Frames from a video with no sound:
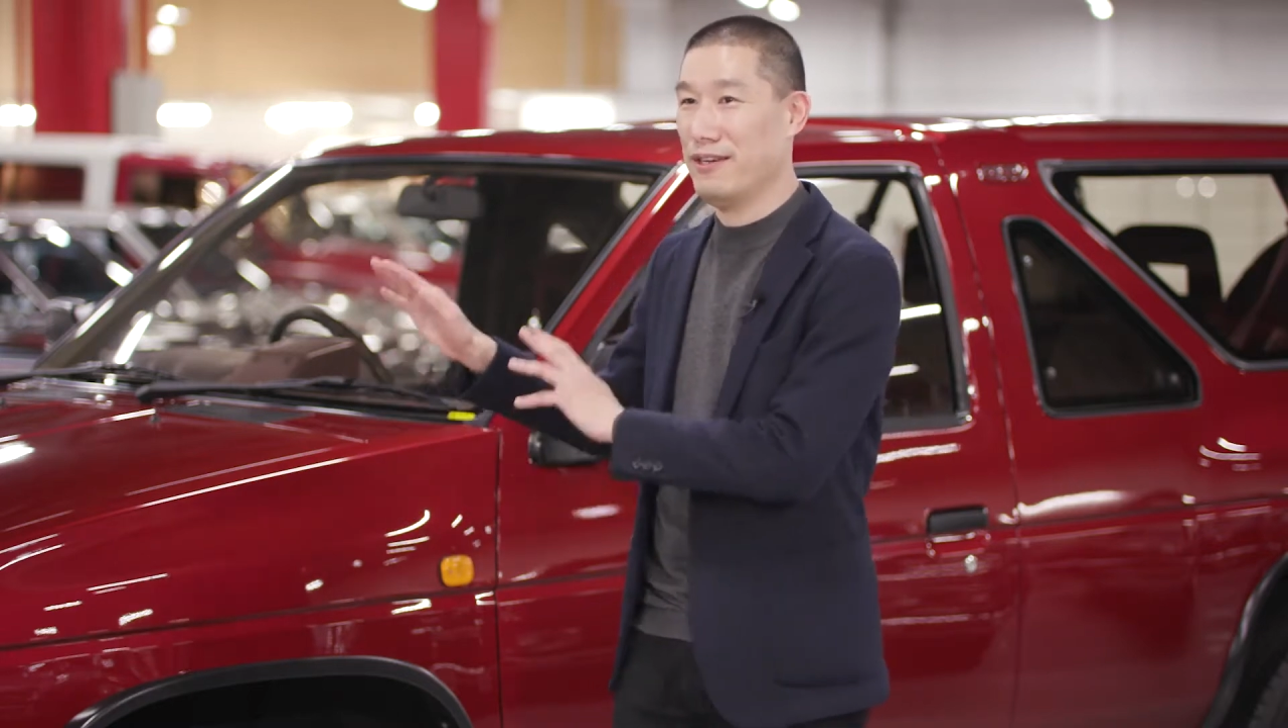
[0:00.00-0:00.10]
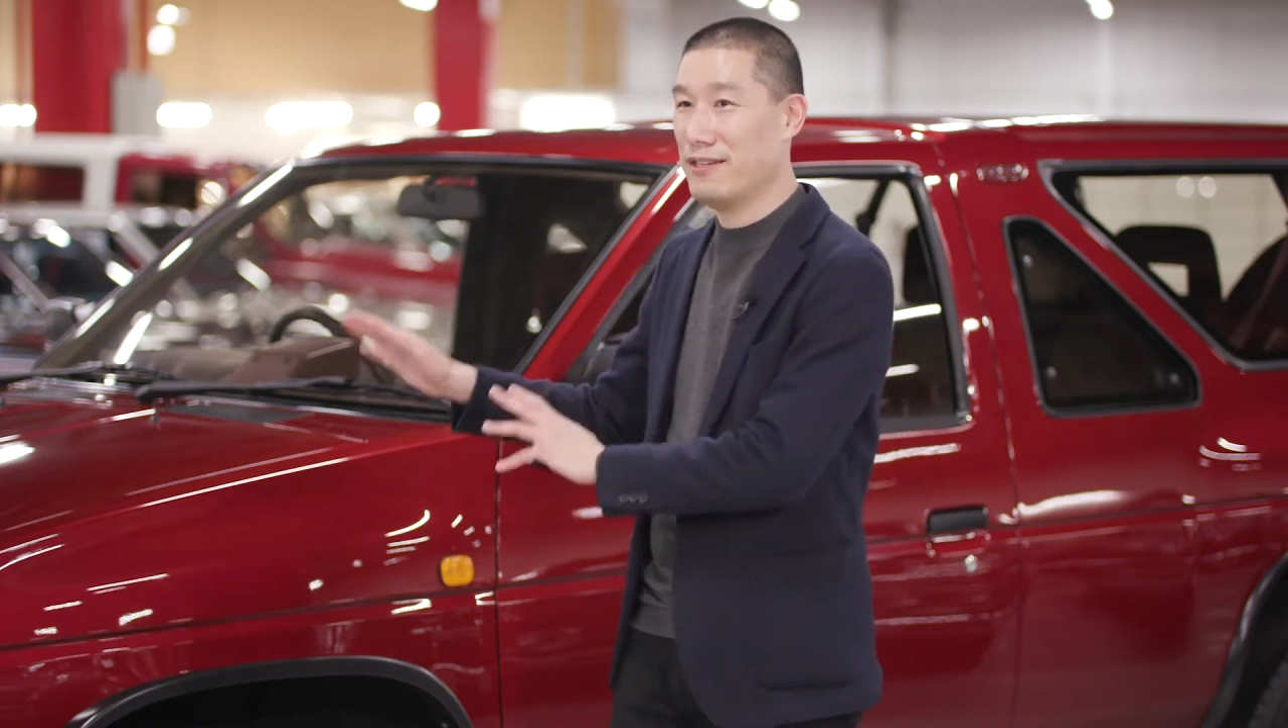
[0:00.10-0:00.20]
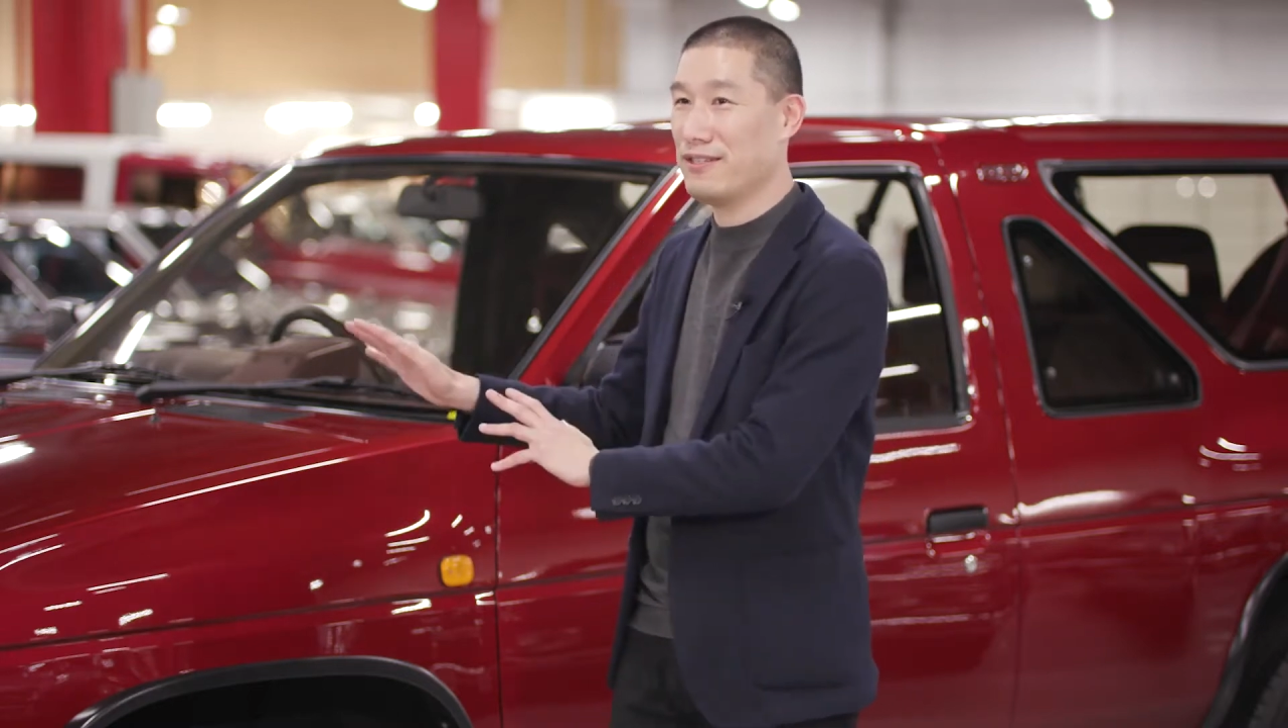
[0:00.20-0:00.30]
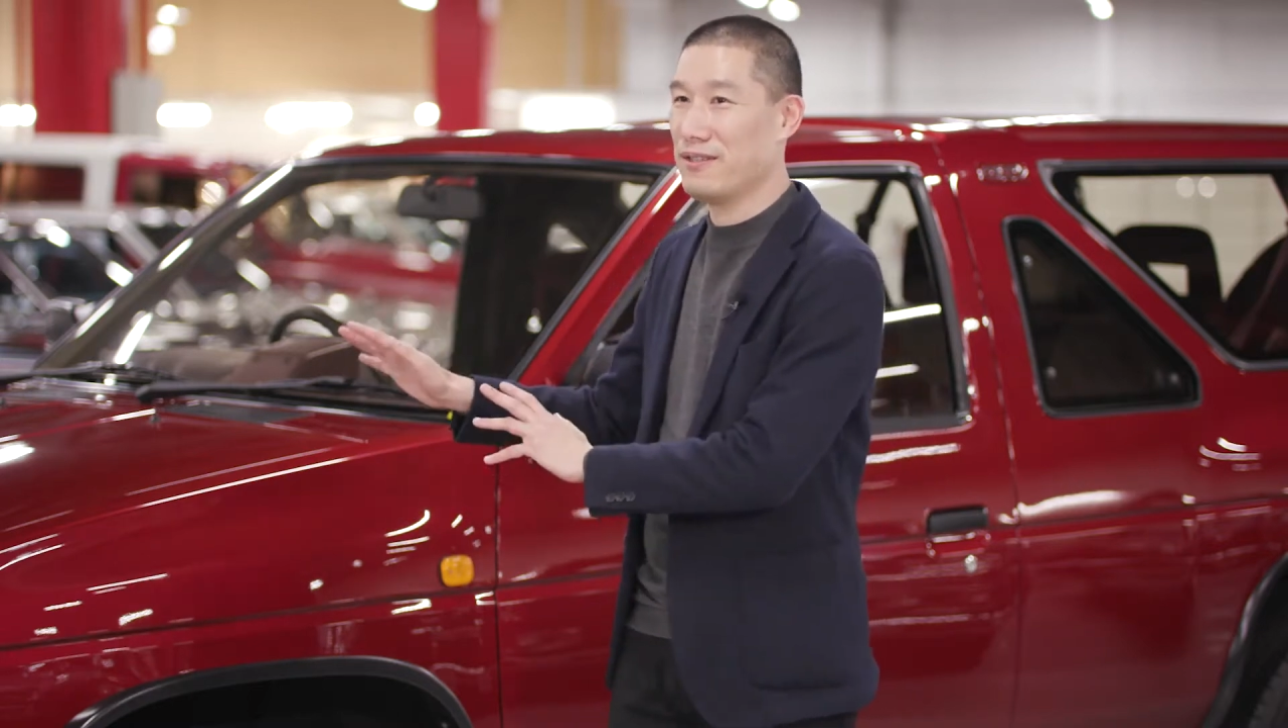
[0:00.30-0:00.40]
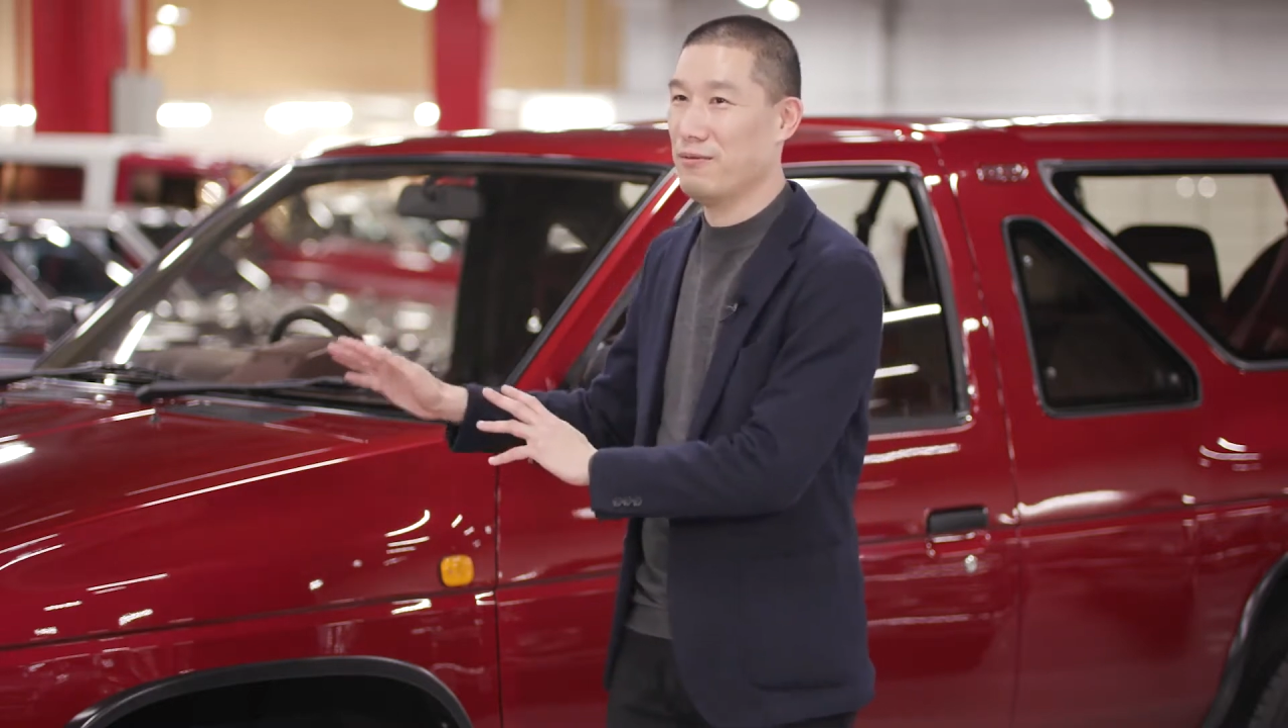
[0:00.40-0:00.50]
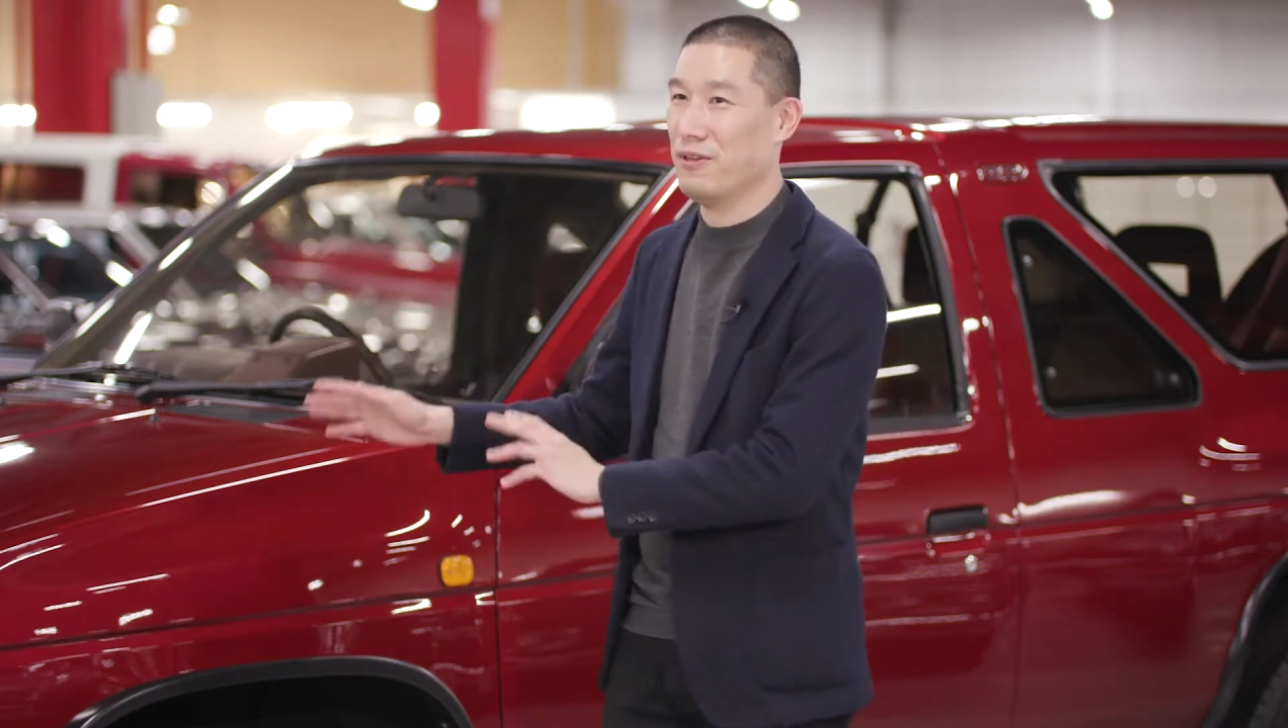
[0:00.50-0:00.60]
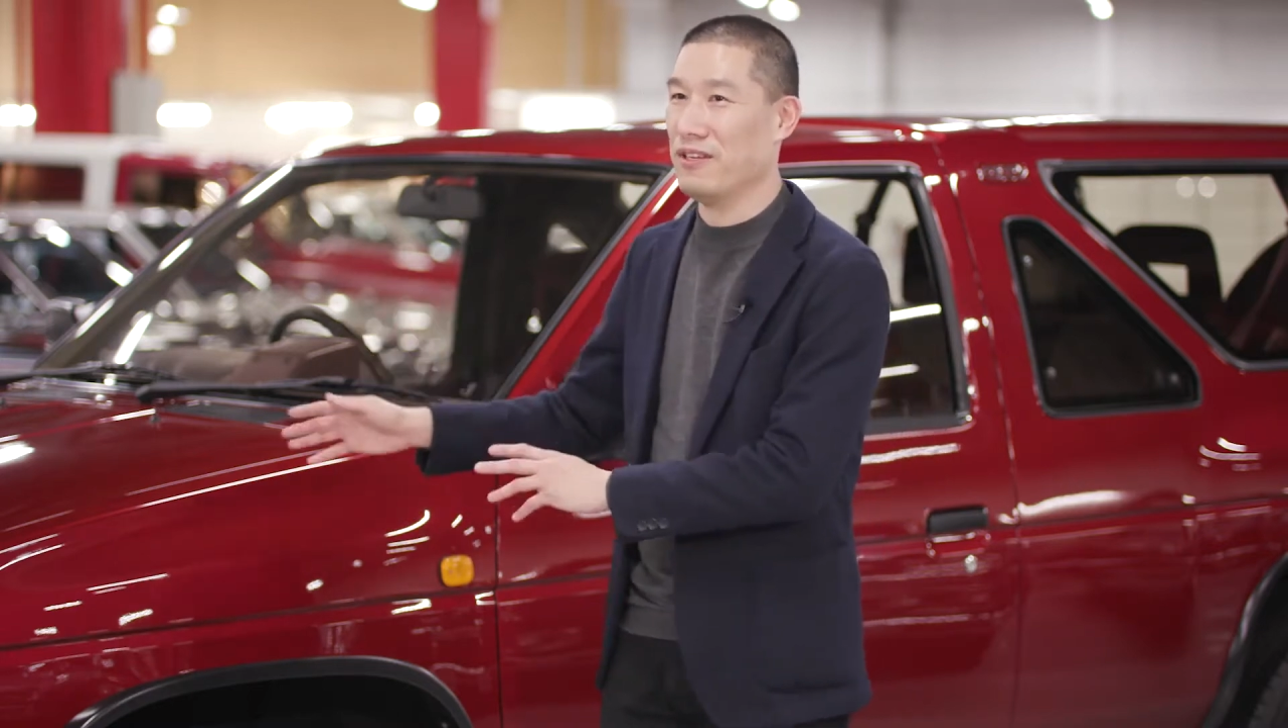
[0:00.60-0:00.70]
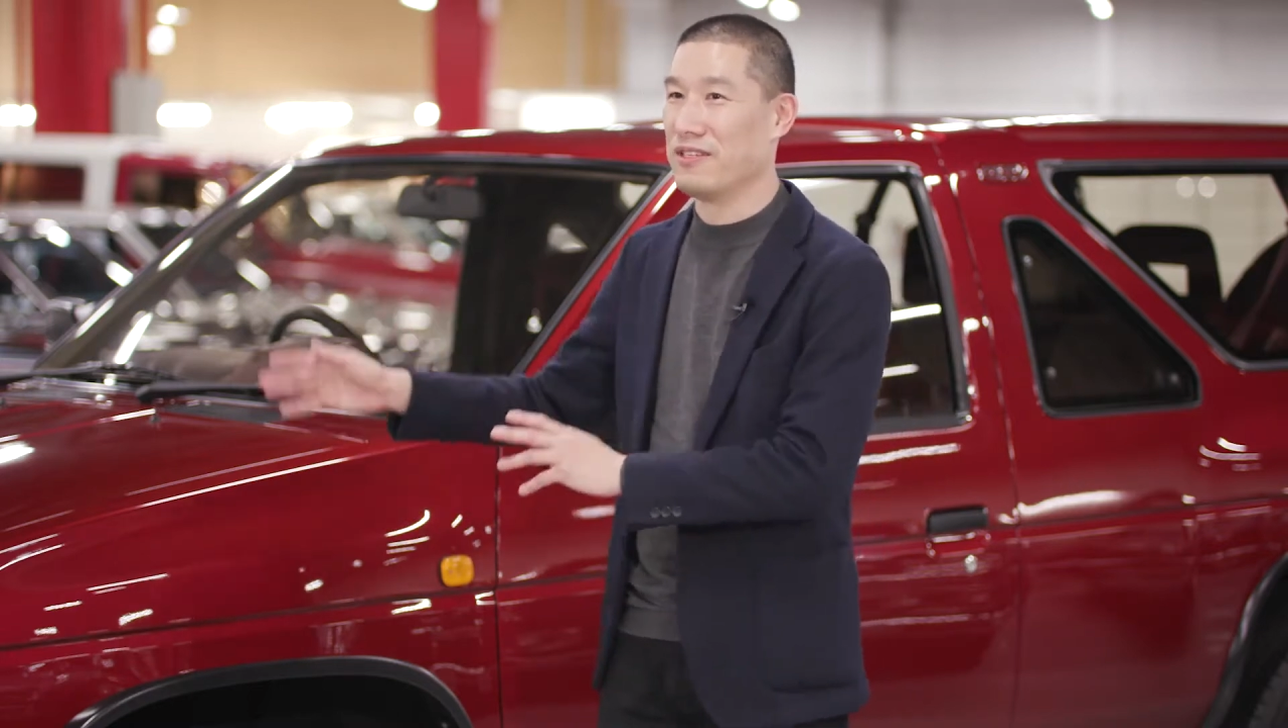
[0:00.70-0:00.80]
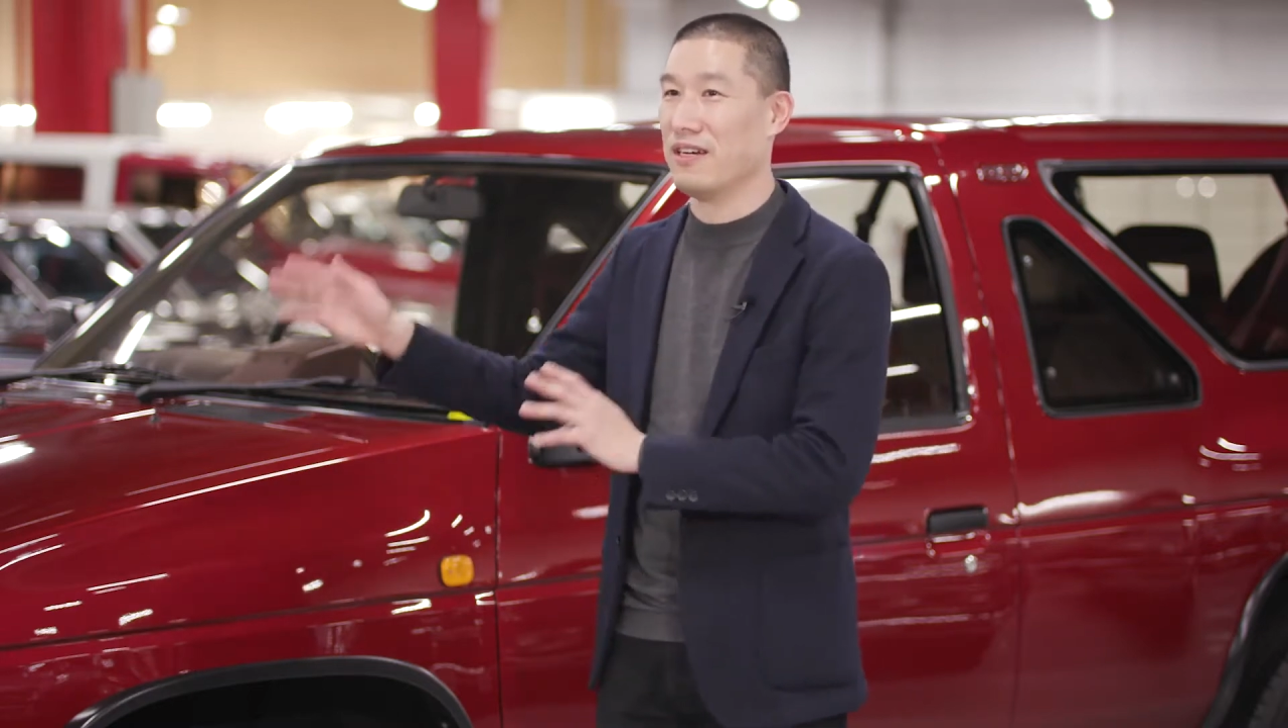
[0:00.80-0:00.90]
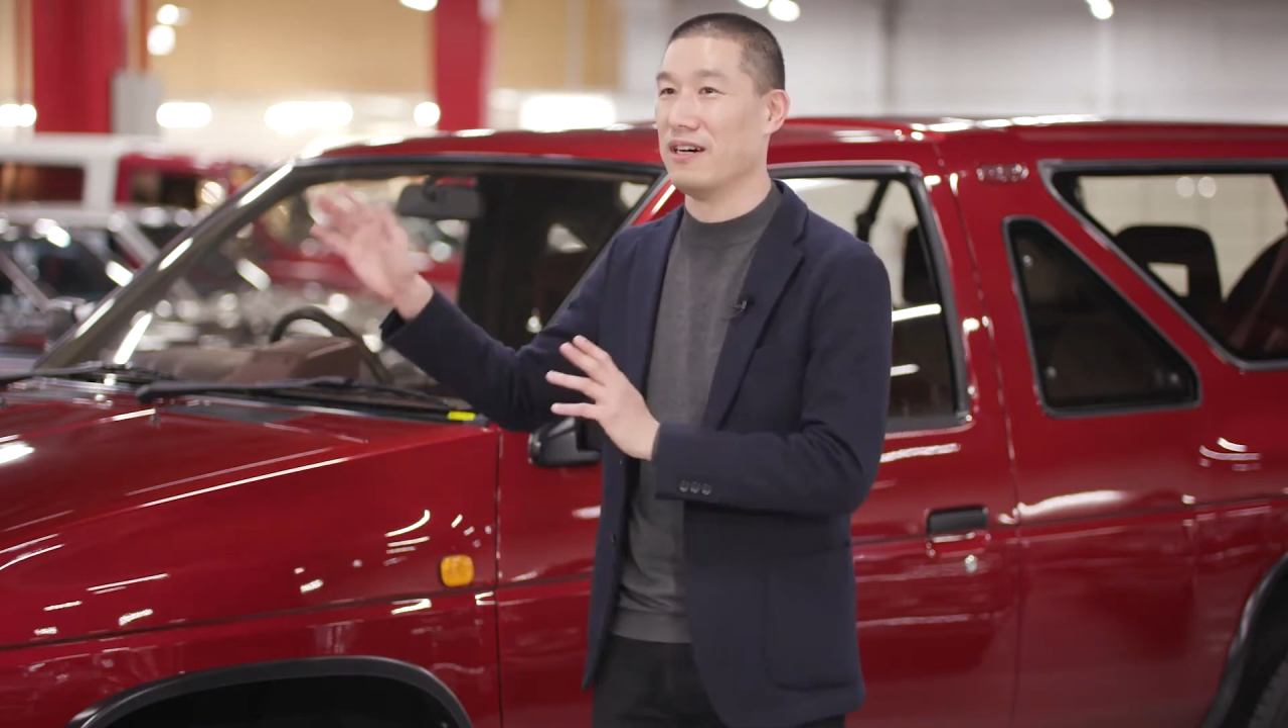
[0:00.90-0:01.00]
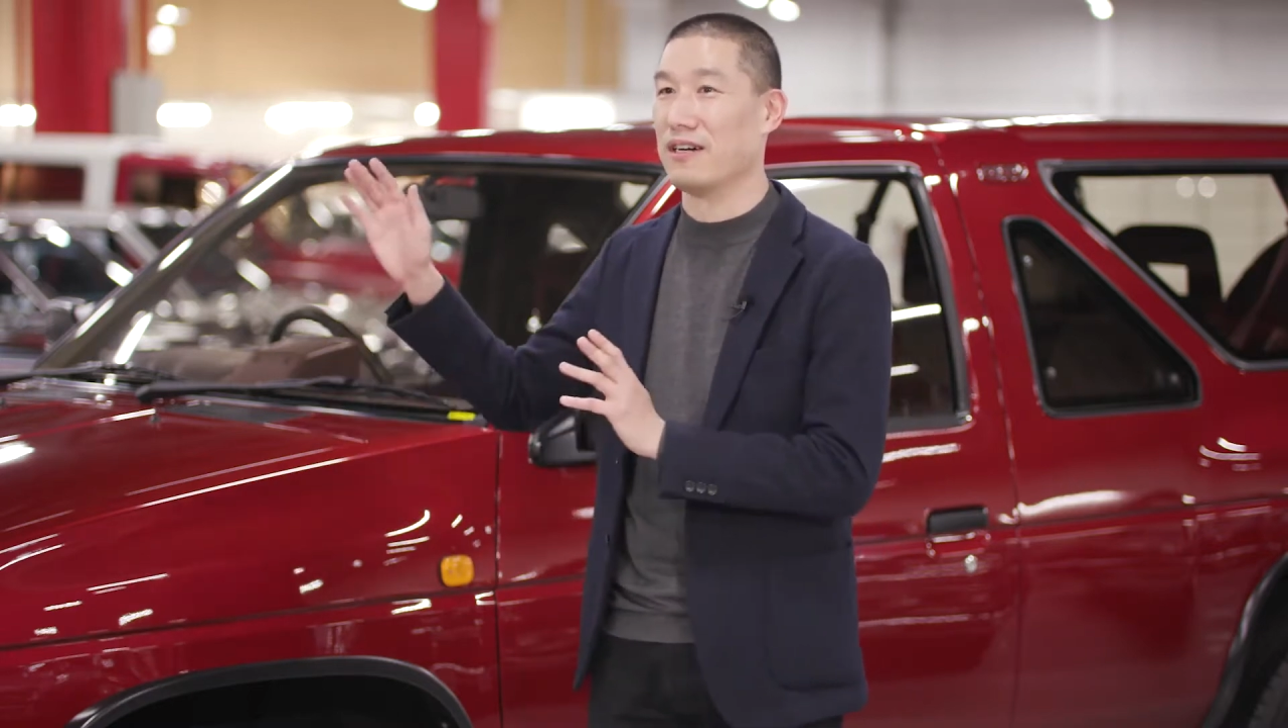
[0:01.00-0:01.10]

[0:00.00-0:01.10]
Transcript: this with its